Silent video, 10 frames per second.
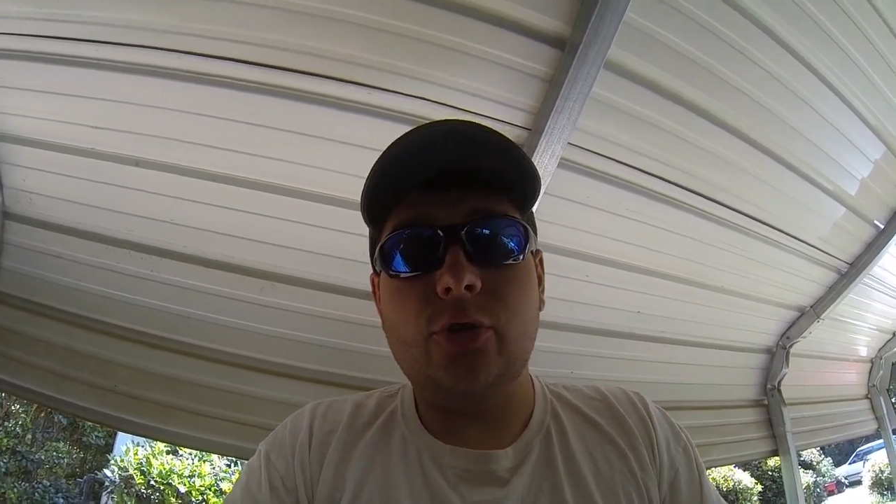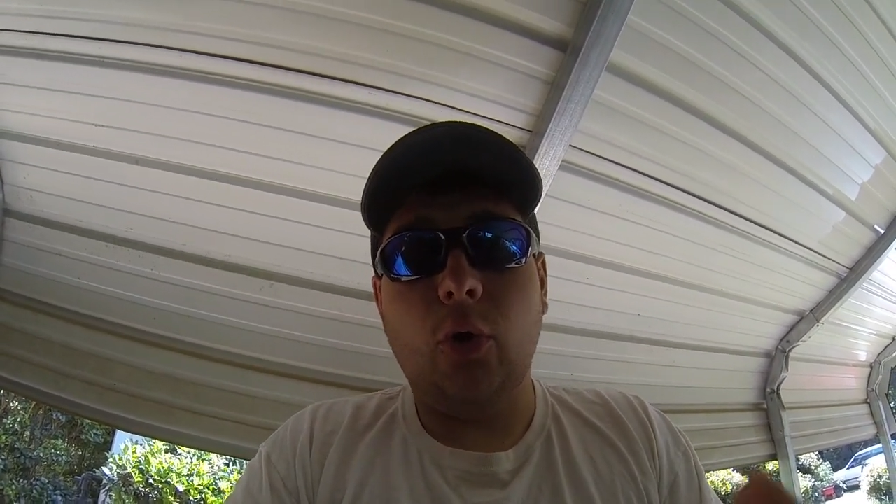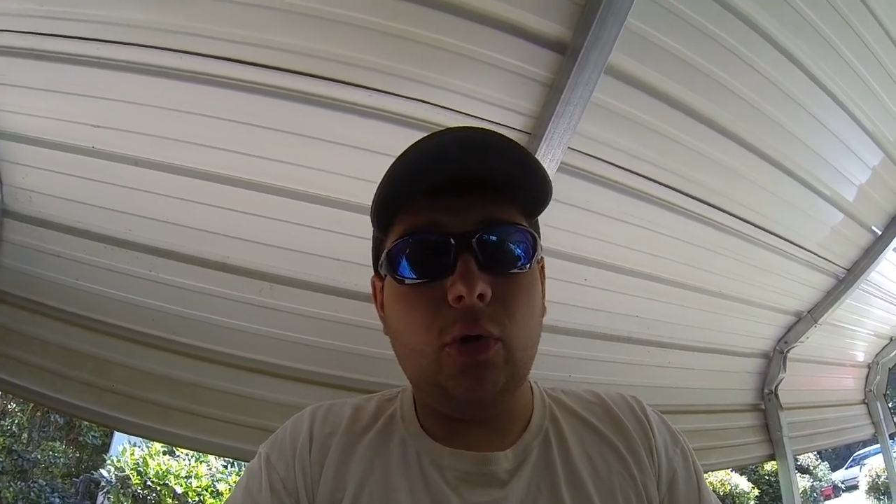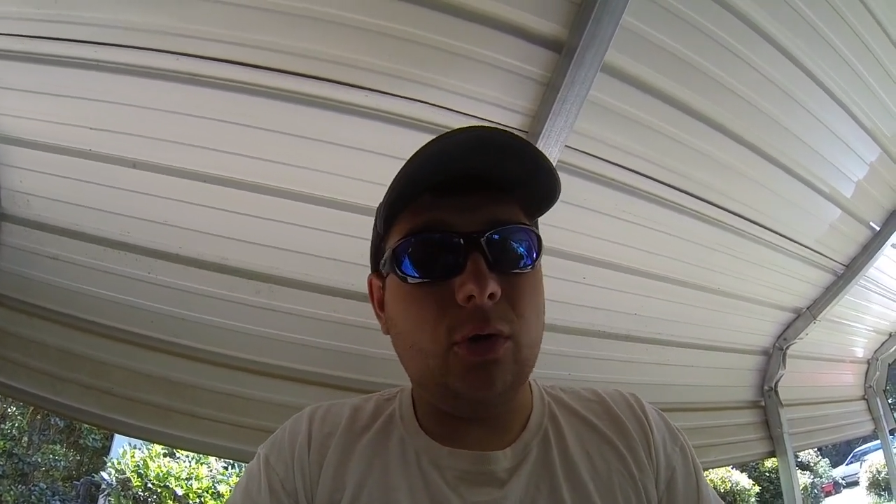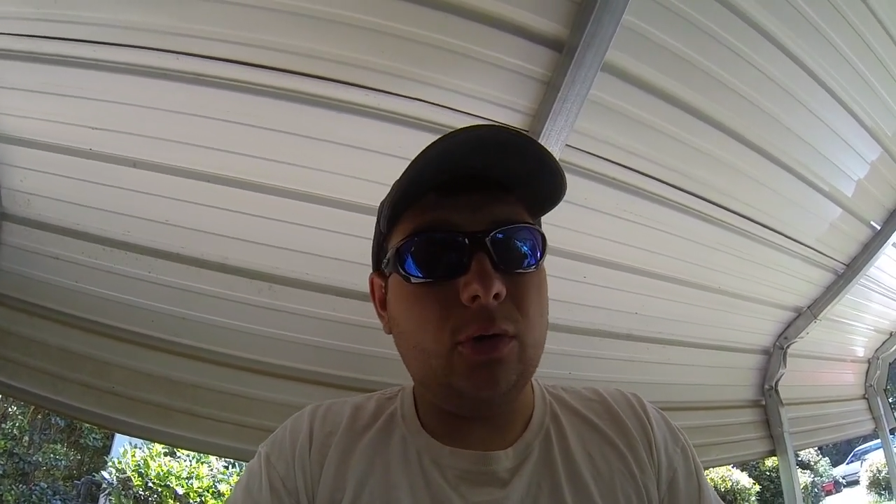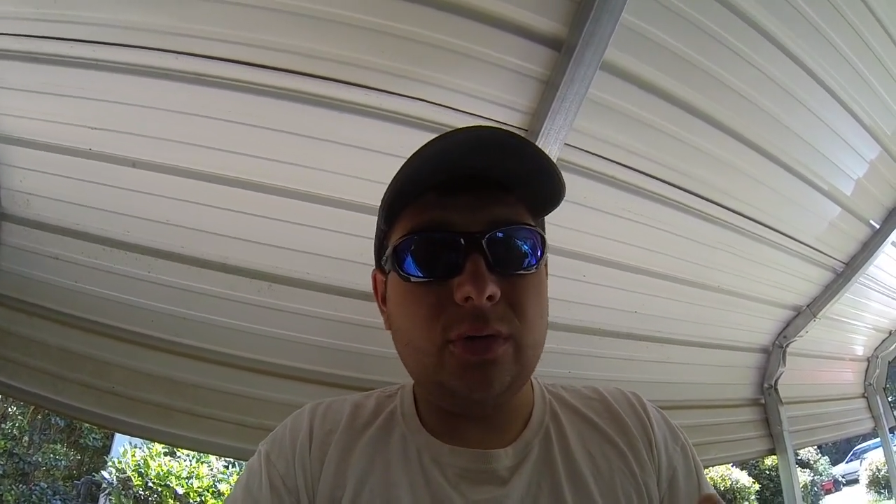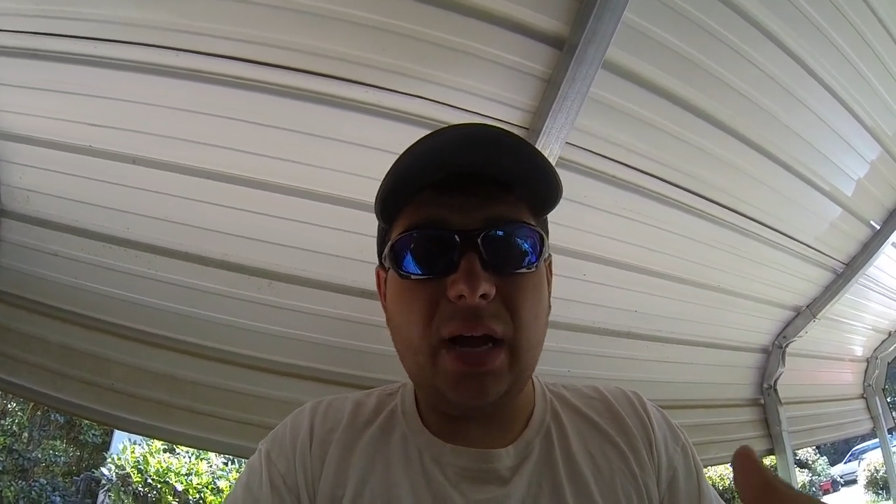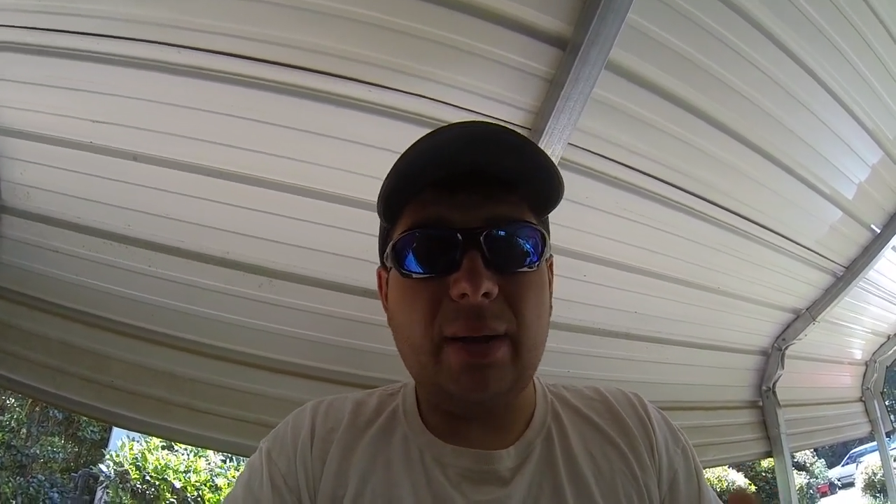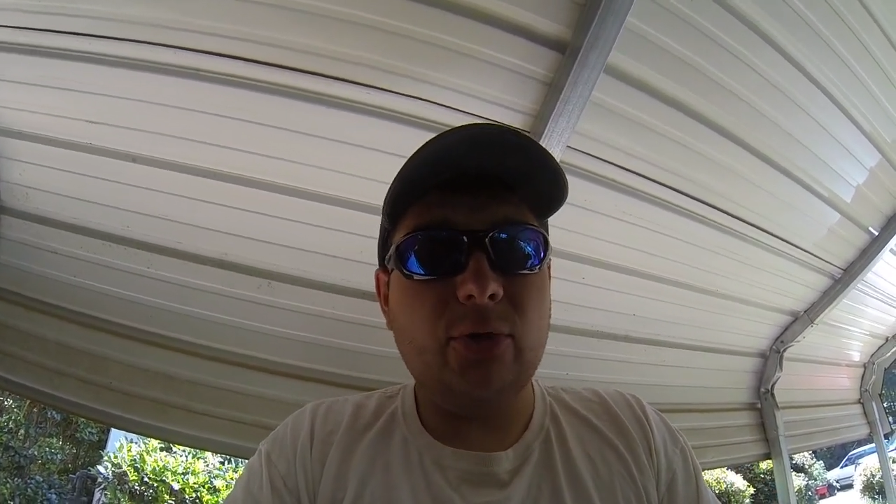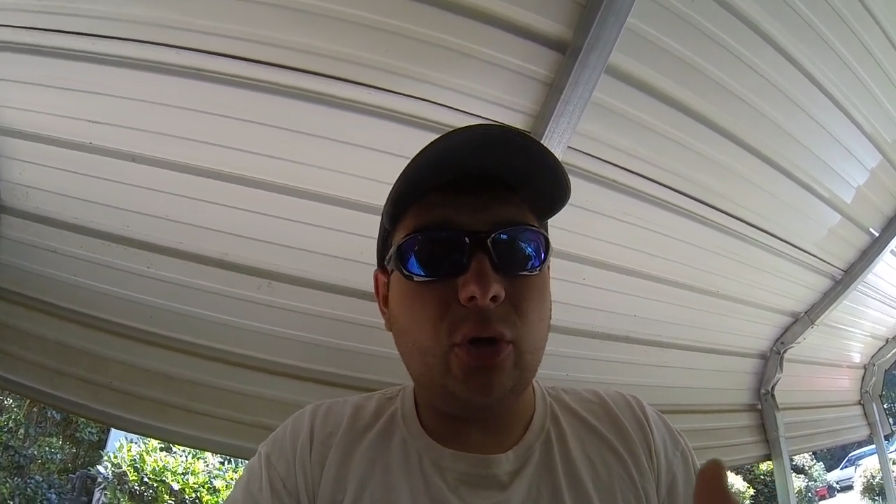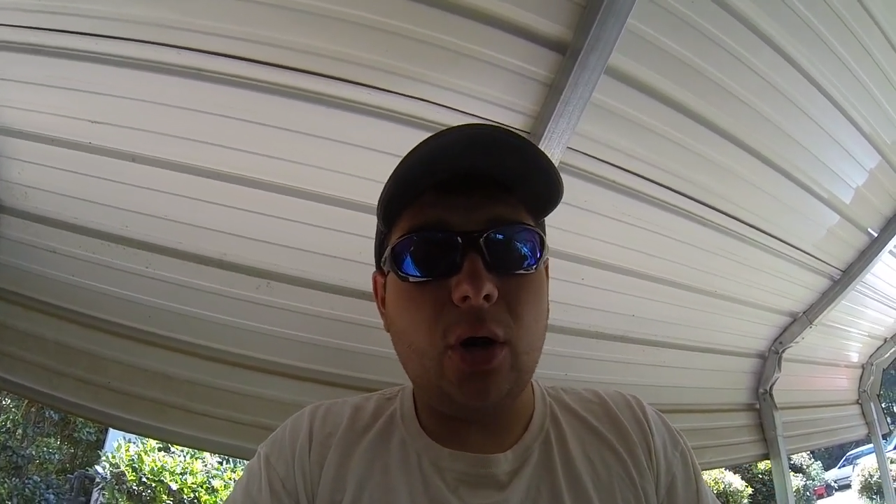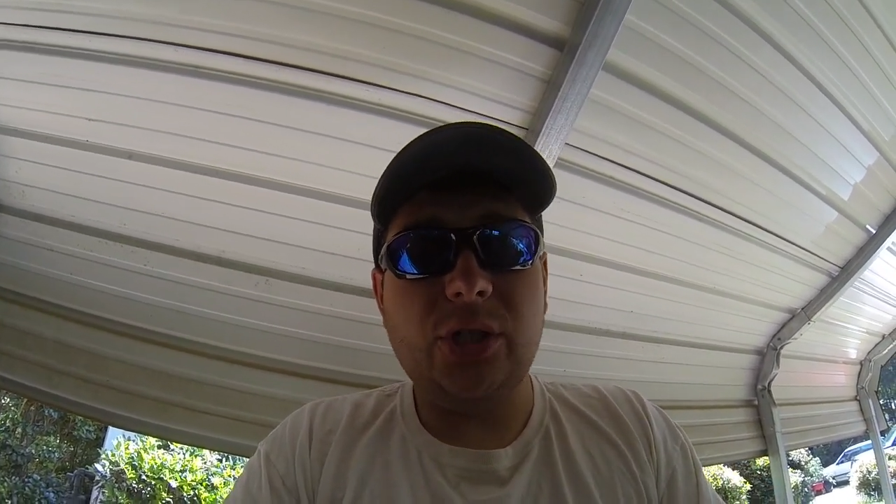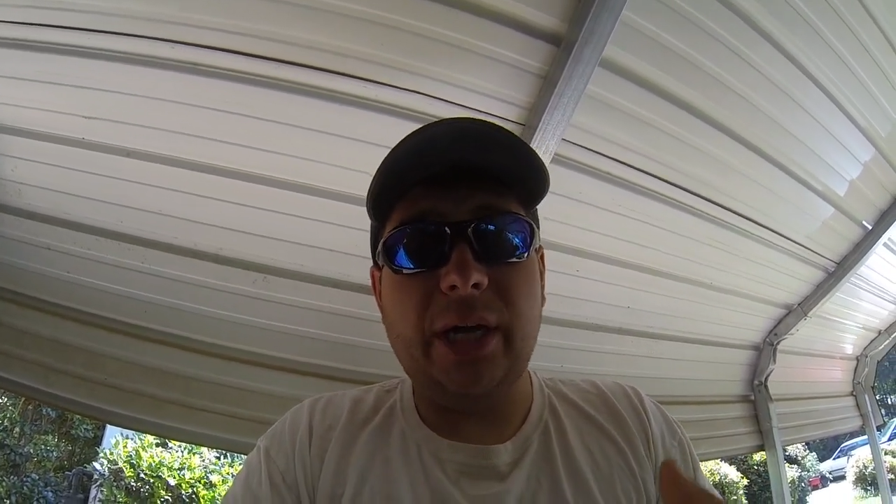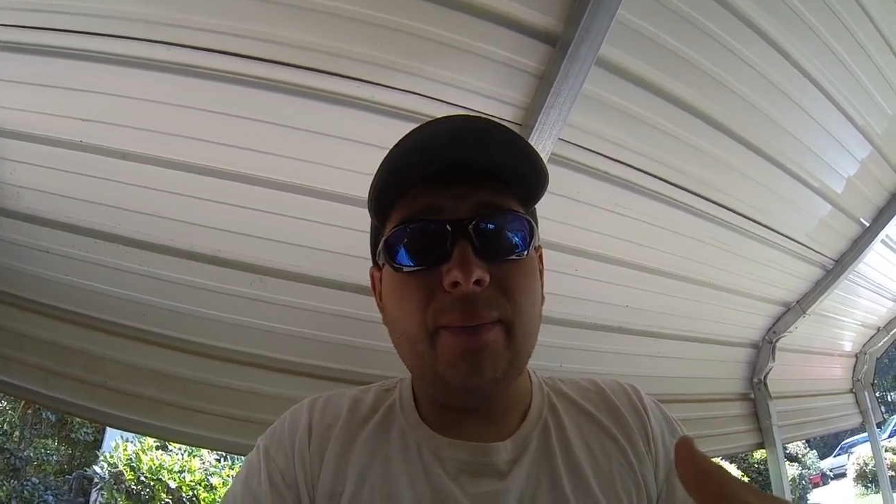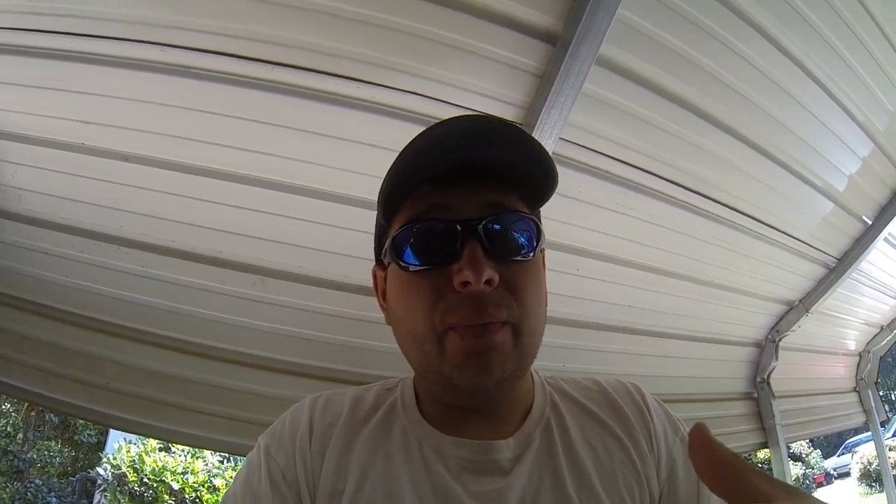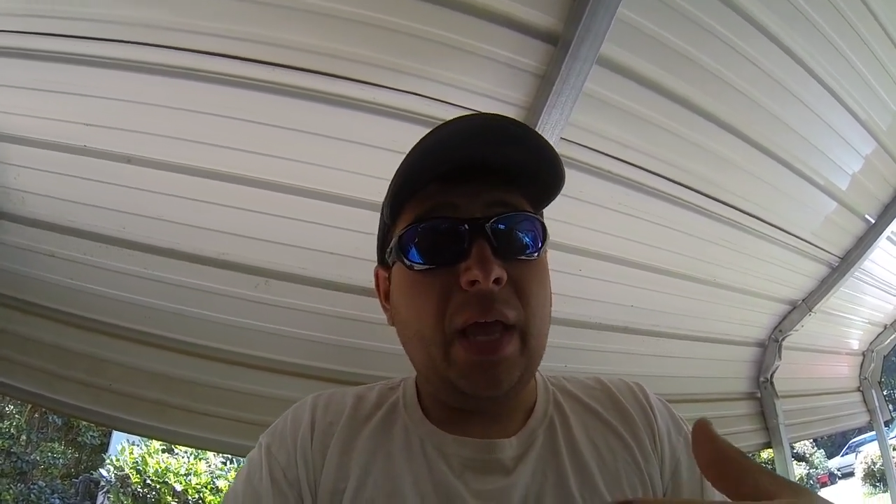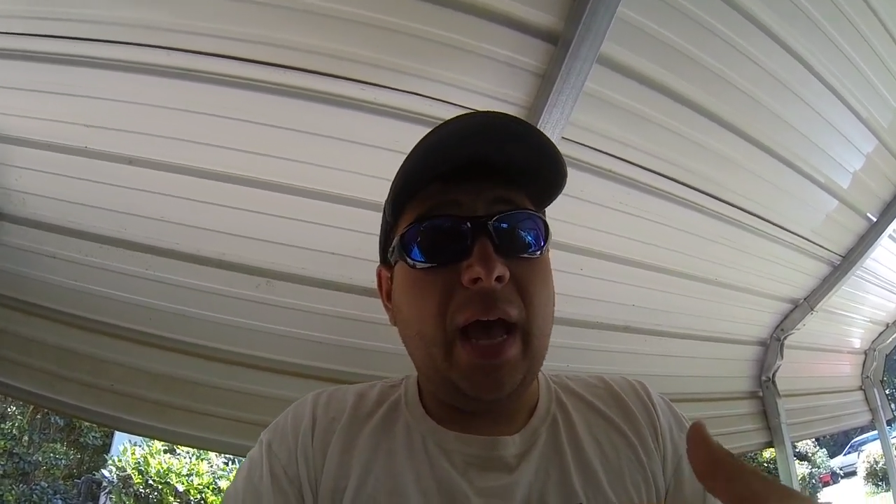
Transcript: solar type charging.